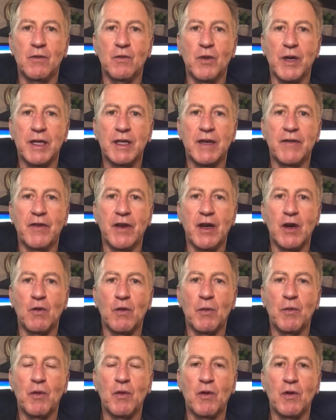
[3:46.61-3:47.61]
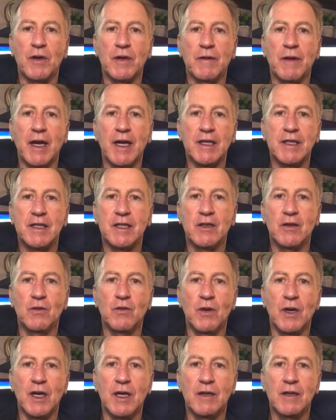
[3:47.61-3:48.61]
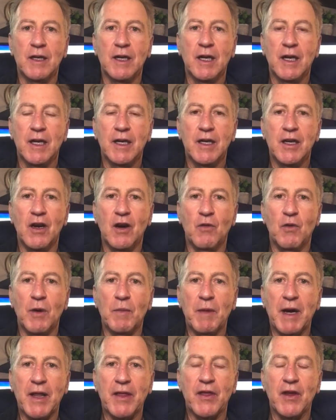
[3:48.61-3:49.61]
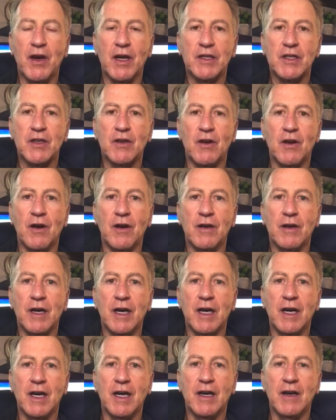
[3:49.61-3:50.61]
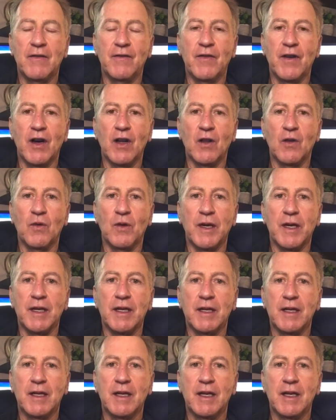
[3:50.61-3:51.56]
weekly video report as to what my thoughts are following